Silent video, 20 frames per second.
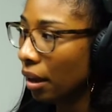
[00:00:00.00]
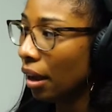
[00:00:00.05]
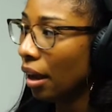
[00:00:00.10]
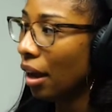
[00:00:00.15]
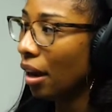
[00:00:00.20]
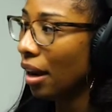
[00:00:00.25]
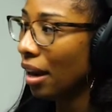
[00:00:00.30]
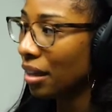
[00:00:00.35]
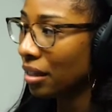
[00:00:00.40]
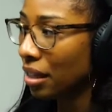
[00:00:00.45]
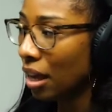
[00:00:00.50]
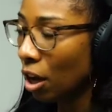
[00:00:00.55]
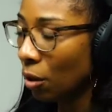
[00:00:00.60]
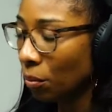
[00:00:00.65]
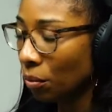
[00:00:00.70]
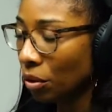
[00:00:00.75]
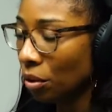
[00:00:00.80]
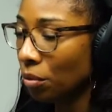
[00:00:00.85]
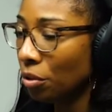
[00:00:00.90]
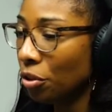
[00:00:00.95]
And that's
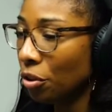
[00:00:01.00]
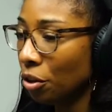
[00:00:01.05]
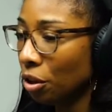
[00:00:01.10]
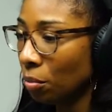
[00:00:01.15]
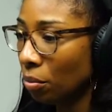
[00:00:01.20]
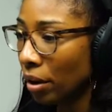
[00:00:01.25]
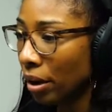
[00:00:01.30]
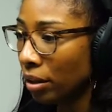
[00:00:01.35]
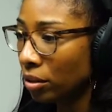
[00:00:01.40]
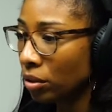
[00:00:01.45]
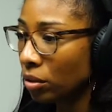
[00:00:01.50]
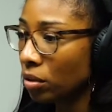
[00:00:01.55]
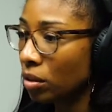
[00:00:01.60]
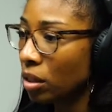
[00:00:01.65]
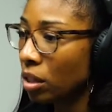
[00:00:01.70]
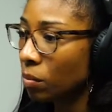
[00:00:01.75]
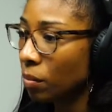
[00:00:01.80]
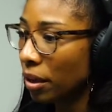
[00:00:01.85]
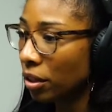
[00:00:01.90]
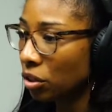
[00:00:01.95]
helping you with your appraisals,
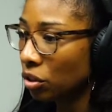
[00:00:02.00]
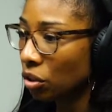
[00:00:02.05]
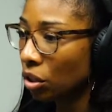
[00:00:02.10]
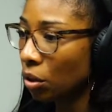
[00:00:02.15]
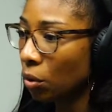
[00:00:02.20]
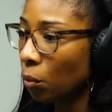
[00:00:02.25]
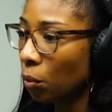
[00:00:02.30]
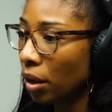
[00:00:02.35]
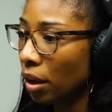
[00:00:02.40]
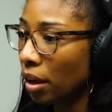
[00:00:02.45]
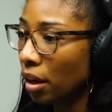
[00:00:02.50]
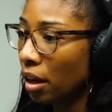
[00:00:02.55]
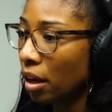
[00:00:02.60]
especially when